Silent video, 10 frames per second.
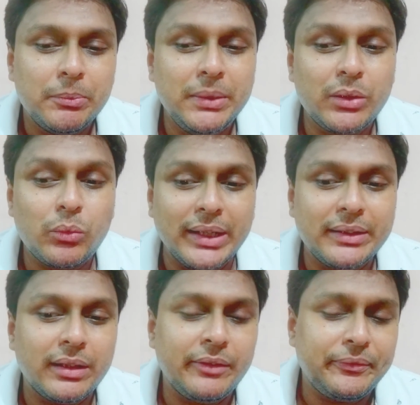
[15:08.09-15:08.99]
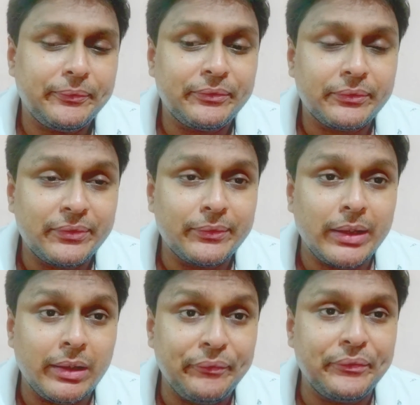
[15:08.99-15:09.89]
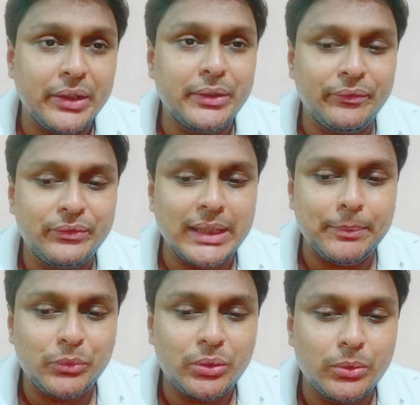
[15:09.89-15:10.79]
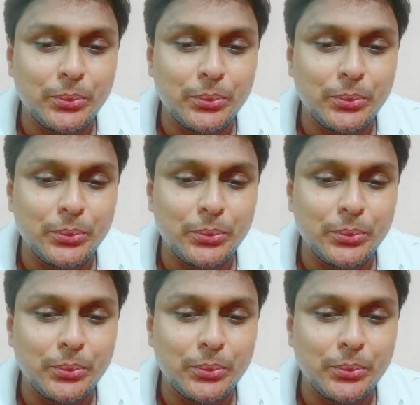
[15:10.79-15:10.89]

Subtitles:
be quite afraid of them,